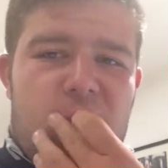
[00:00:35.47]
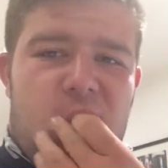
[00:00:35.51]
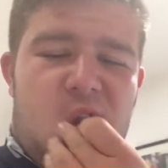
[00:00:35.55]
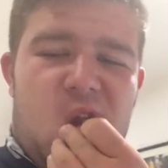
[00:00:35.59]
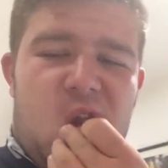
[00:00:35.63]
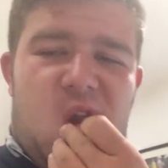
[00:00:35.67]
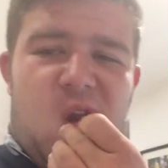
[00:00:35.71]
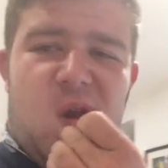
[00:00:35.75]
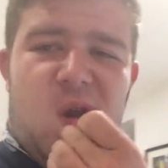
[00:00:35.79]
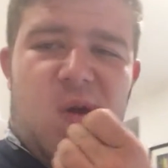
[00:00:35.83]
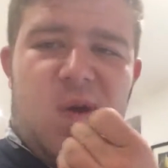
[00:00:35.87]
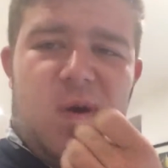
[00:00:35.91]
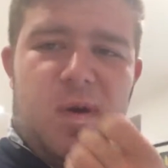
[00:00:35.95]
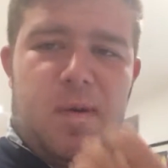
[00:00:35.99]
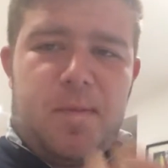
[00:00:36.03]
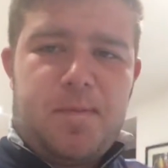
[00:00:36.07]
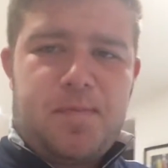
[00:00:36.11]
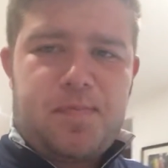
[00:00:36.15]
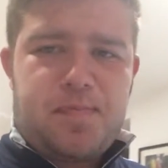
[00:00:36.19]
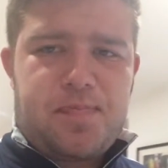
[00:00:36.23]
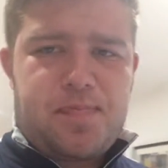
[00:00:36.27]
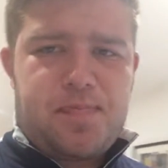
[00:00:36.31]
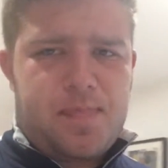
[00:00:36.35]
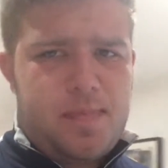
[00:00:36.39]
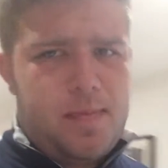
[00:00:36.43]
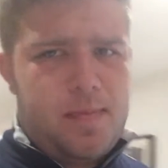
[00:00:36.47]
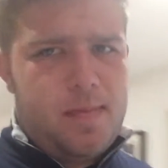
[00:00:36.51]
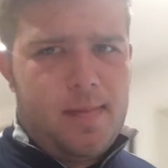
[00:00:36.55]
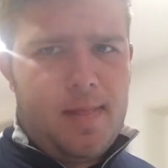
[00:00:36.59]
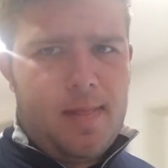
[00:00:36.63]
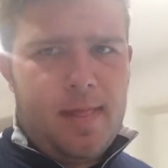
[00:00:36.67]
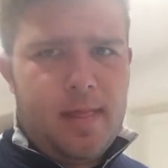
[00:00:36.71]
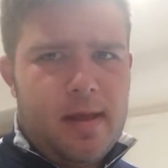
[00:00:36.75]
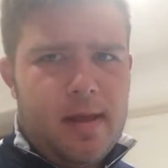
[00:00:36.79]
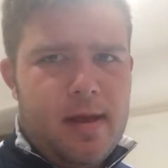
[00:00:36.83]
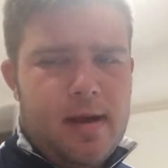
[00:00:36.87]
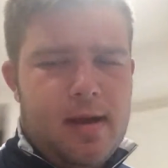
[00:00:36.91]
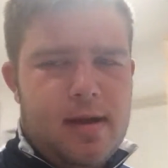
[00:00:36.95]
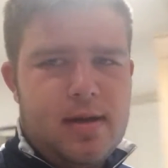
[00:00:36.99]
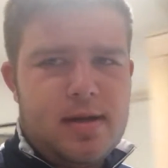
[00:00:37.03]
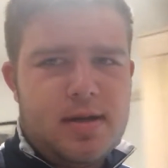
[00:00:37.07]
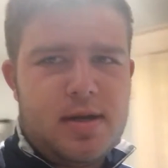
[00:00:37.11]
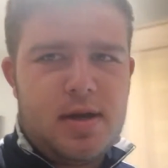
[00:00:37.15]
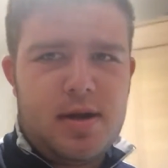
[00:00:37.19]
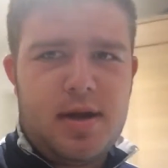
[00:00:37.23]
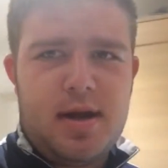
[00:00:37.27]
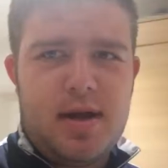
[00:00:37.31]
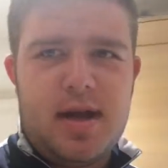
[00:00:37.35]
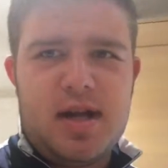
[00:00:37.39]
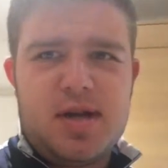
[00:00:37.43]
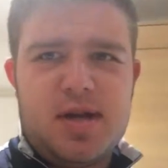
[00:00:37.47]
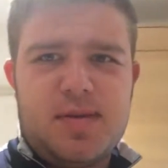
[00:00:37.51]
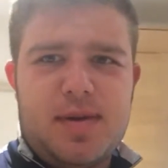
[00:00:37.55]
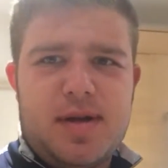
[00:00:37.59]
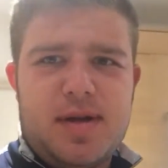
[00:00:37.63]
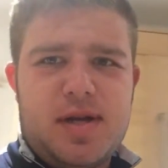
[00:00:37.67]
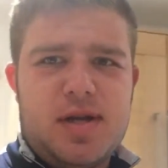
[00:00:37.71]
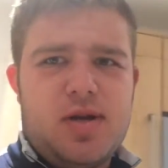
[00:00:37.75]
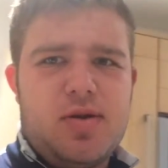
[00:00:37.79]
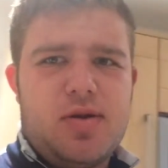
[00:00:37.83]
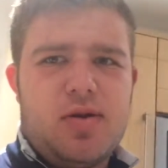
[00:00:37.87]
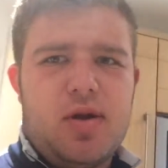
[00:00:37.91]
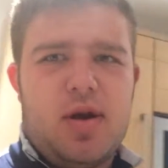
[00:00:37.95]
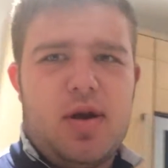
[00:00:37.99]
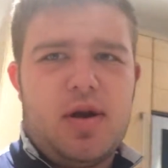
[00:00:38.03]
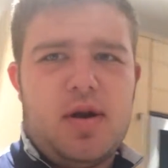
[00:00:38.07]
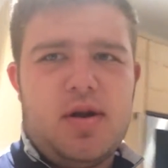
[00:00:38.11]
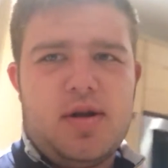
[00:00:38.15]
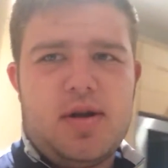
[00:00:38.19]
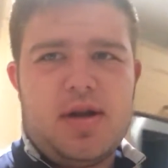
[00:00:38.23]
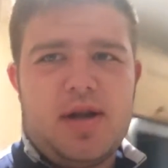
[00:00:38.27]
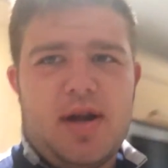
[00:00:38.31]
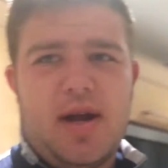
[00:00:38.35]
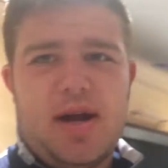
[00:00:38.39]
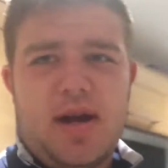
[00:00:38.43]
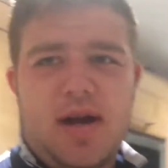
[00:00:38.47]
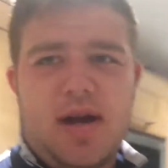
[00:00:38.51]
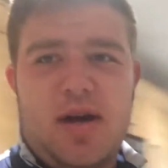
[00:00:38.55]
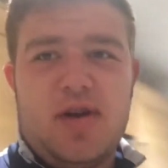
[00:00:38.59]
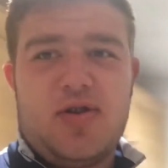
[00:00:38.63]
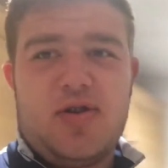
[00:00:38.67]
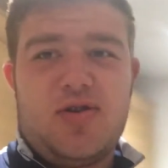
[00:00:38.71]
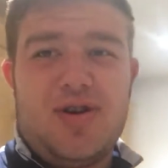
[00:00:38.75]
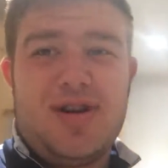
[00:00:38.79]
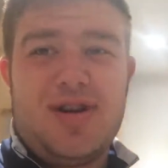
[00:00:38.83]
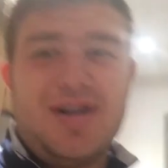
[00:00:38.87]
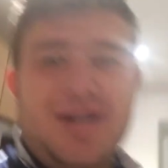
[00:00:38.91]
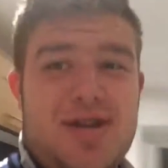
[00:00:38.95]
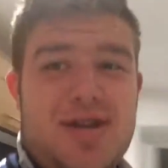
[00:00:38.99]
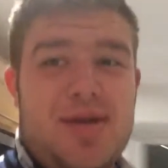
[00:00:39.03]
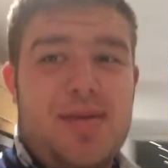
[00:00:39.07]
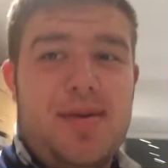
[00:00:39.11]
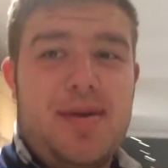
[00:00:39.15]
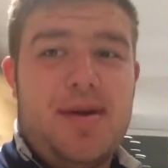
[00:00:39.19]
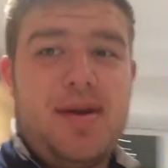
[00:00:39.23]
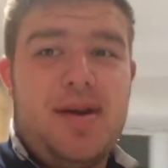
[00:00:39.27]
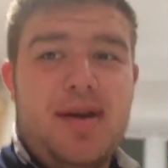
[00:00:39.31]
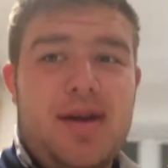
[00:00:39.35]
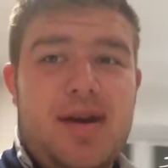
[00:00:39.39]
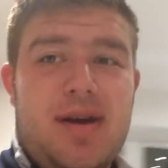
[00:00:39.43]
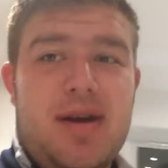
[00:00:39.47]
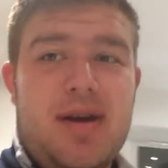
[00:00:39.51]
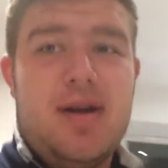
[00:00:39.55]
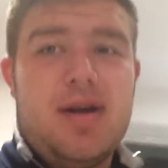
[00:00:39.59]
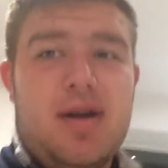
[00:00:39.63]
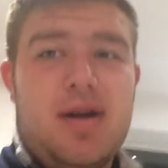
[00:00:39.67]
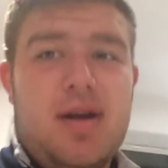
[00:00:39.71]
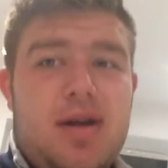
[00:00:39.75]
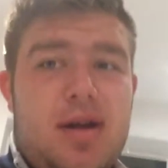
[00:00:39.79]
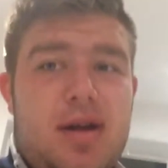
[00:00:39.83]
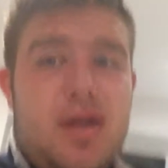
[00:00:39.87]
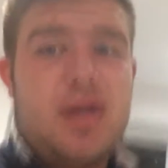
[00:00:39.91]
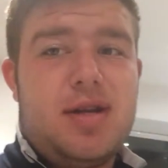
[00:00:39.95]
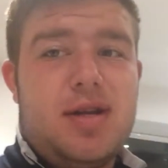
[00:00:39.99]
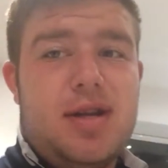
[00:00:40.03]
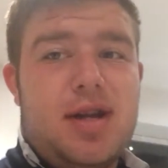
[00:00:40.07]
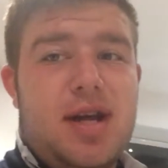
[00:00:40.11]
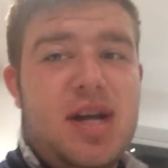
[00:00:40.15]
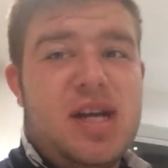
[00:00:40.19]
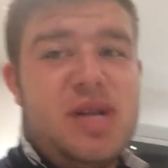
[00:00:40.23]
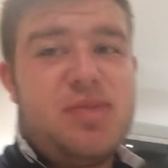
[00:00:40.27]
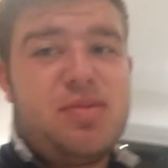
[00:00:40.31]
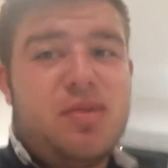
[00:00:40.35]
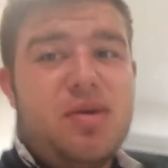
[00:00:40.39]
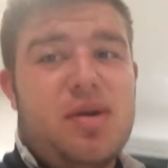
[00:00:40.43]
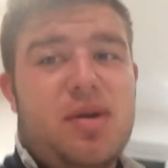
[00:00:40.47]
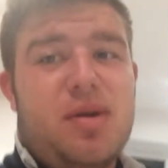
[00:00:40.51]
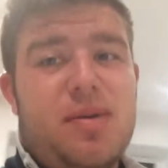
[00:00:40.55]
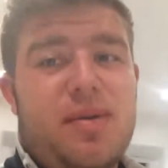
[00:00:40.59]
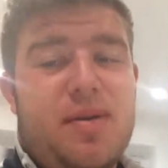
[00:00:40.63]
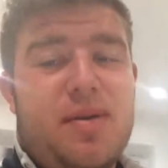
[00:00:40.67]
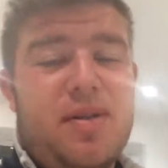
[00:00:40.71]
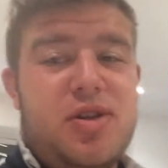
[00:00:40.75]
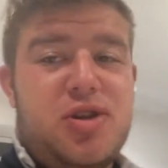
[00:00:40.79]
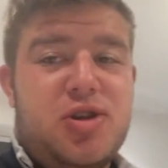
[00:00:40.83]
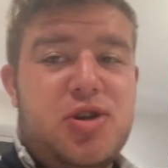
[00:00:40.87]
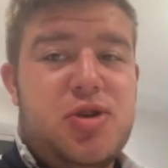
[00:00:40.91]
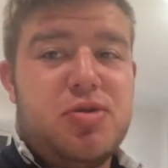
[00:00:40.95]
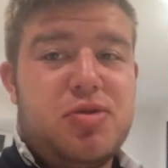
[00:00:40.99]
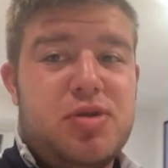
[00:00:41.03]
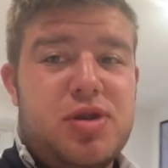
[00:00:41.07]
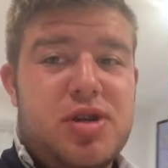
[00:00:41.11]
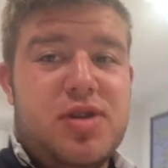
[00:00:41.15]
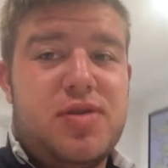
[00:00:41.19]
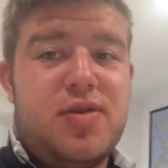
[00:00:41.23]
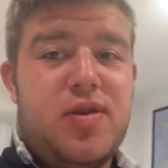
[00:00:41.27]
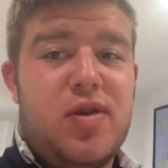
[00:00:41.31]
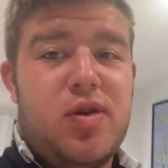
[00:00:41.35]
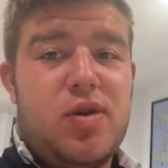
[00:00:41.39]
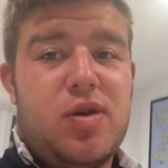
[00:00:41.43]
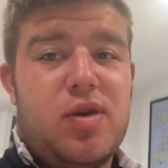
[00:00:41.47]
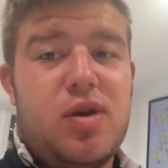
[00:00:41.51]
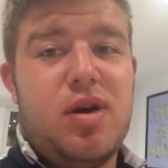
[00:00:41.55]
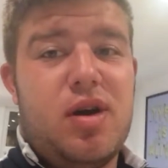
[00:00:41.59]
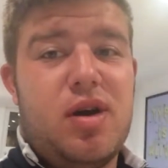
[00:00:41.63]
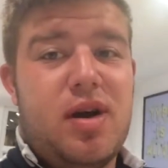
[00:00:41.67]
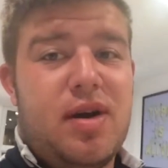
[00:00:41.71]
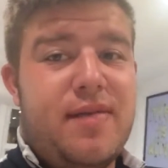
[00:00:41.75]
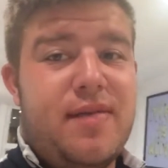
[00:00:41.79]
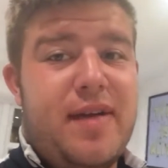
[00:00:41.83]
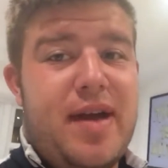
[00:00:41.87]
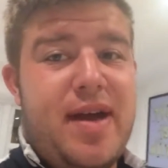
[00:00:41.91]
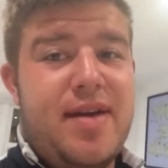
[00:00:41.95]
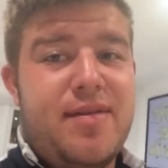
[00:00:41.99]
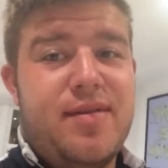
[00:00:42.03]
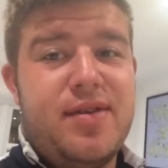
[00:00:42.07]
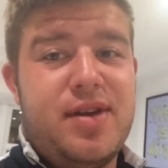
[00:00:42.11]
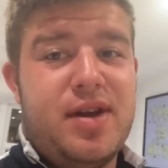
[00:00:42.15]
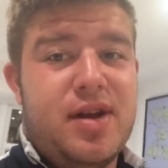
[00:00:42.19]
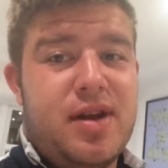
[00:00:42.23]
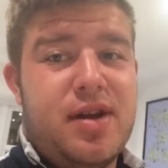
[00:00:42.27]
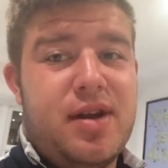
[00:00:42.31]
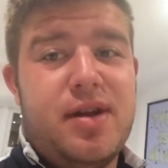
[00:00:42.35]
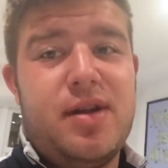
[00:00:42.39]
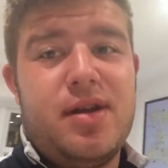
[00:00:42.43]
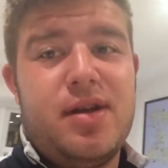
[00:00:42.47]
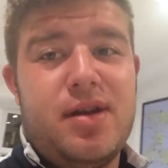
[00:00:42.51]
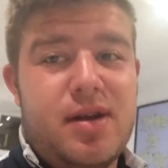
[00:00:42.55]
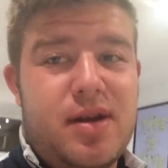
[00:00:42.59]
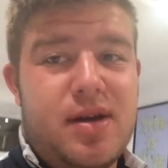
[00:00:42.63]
Not a lot. That's basically all I know today. I really it's gonna be today is probably gonna be the shortest vlog I've ever done.